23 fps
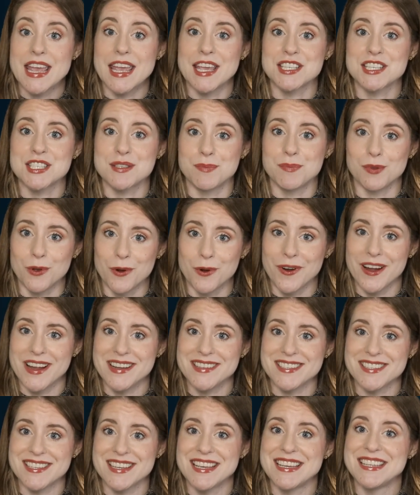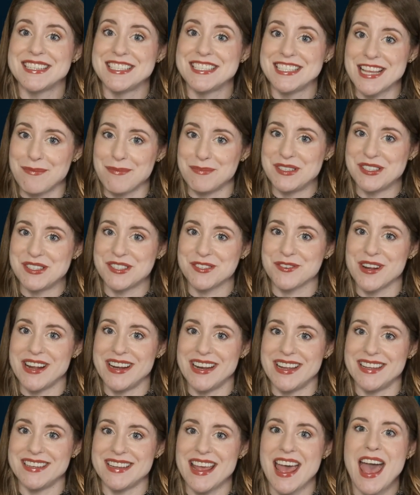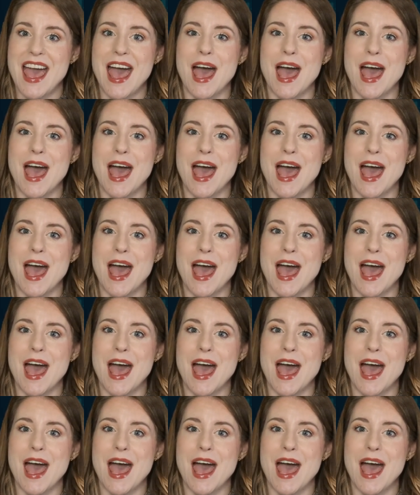explore it, demonstrate it,